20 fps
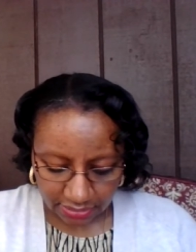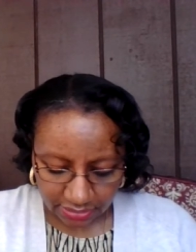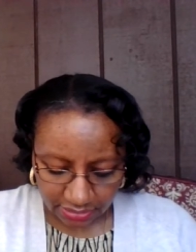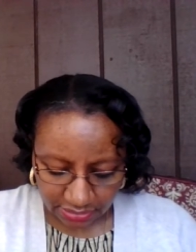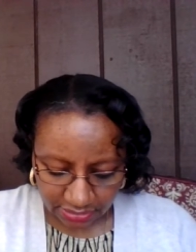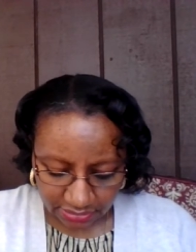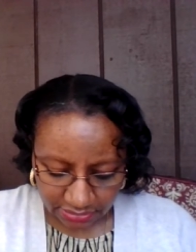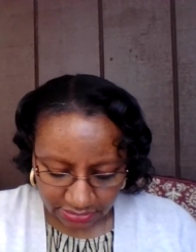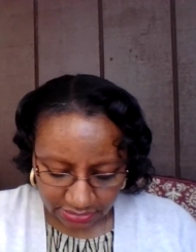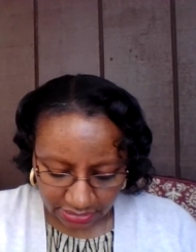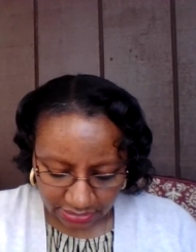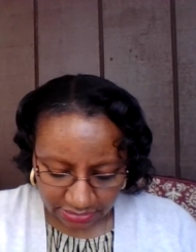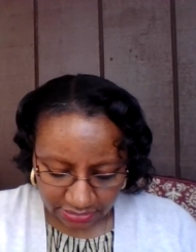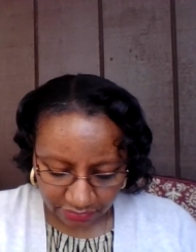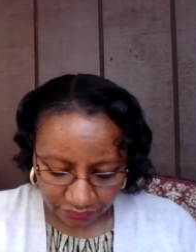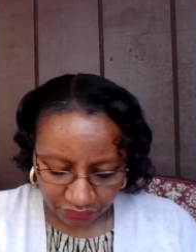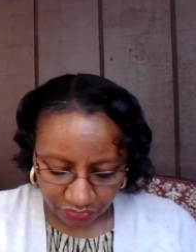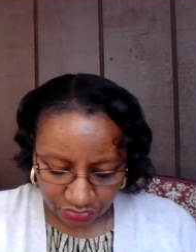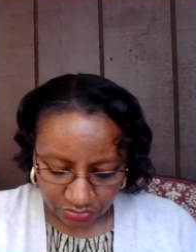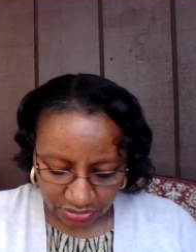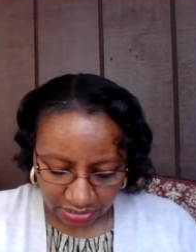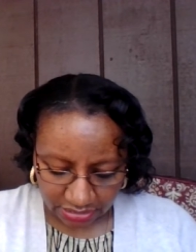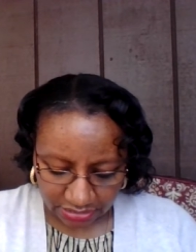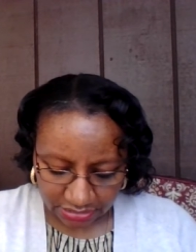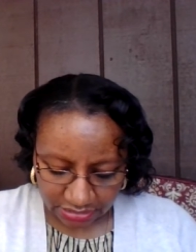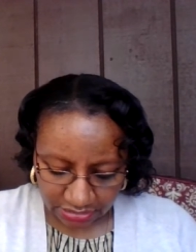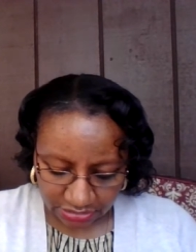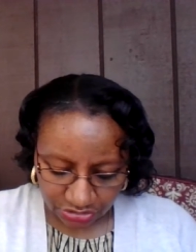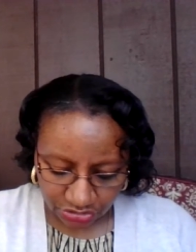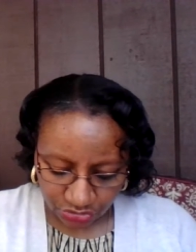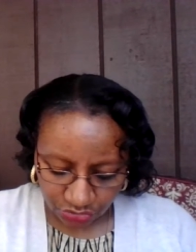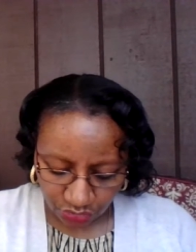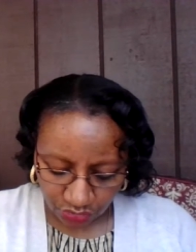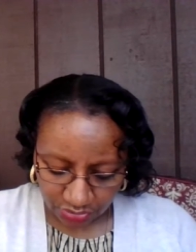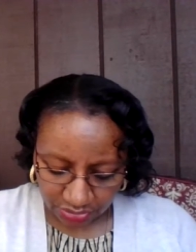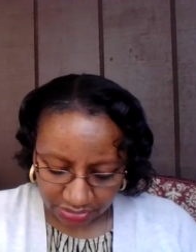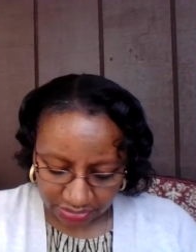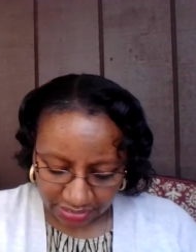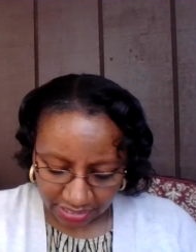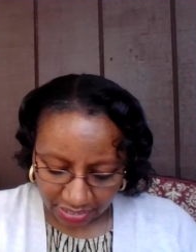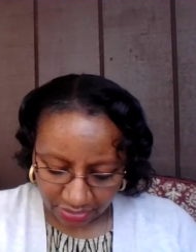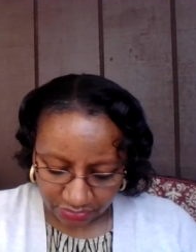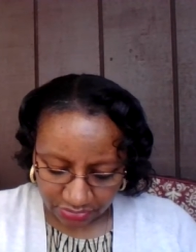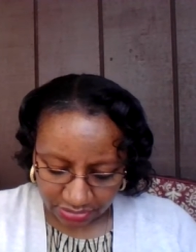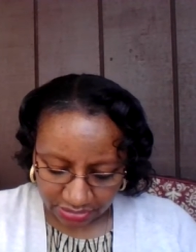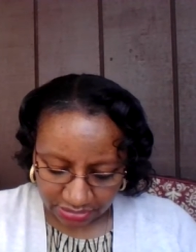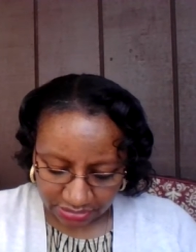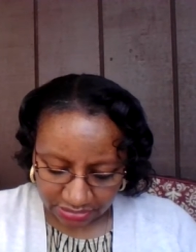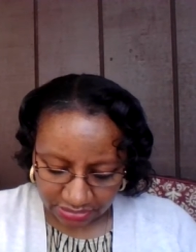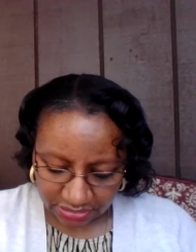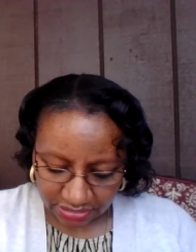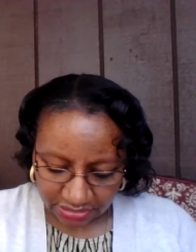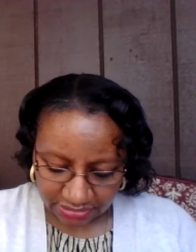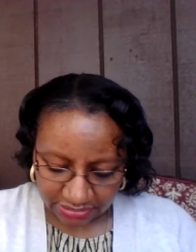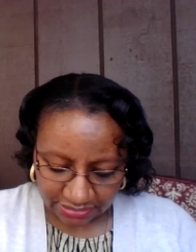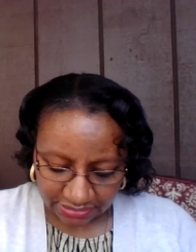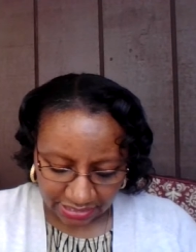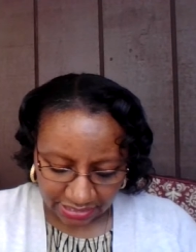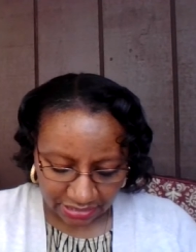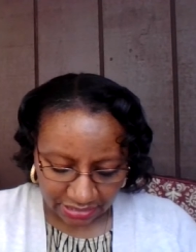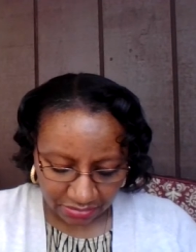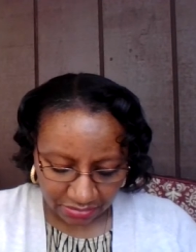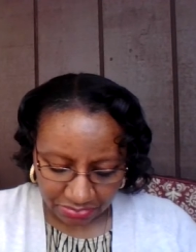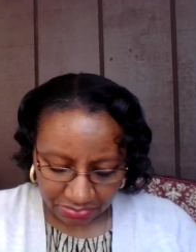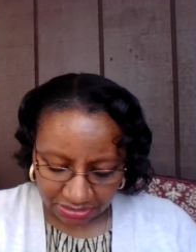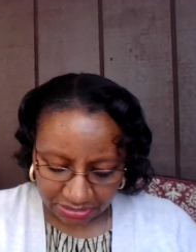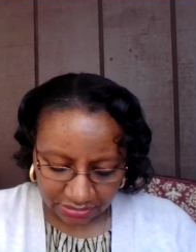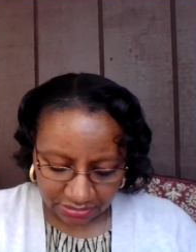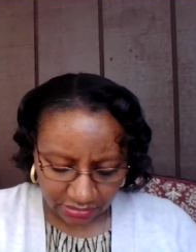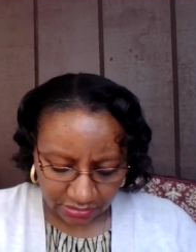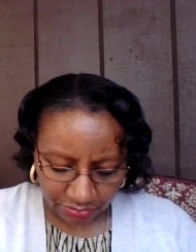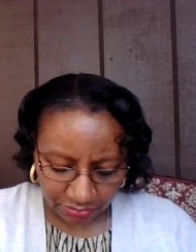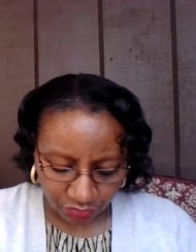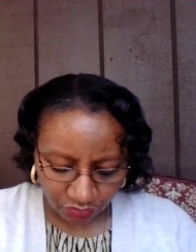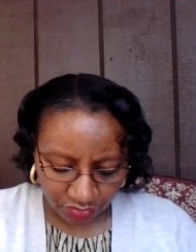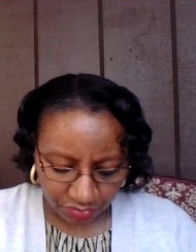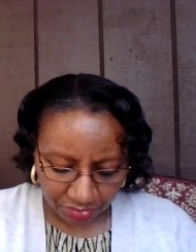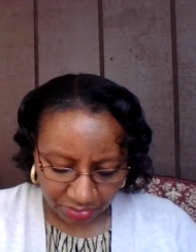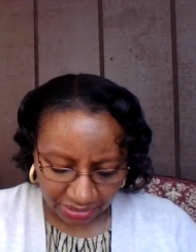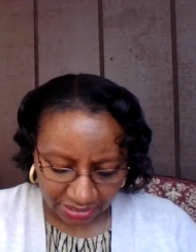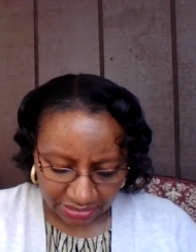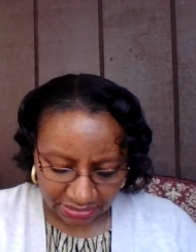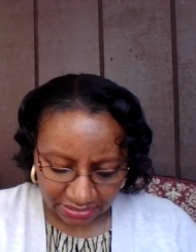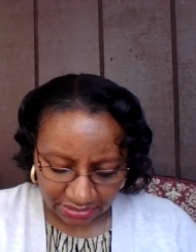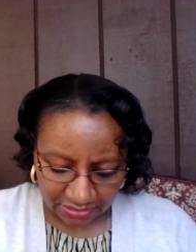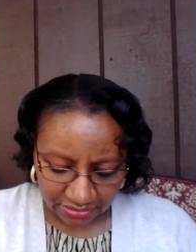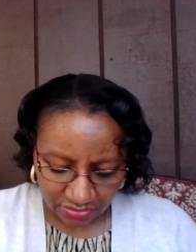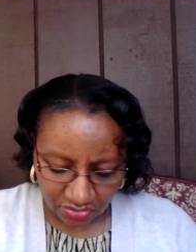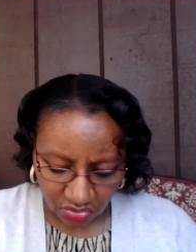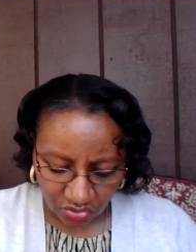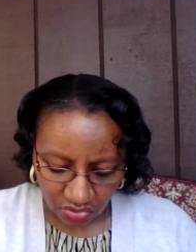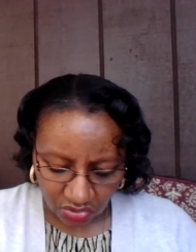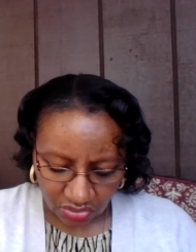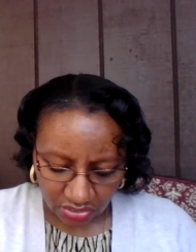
Then he says in verse 18, Surely thou didst set them in slippery places.